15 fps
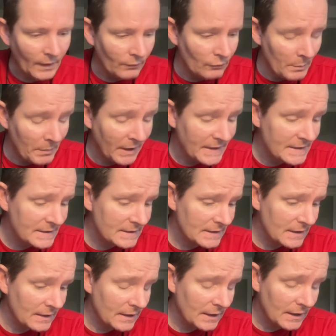replace
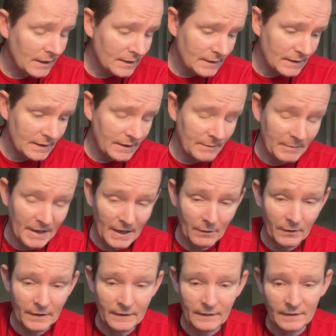the
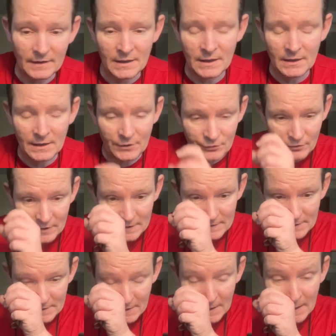bearings in the
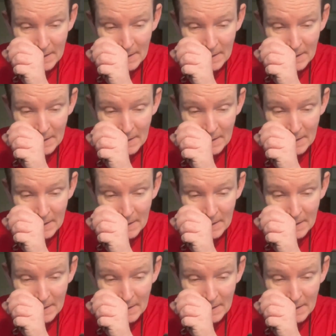trans.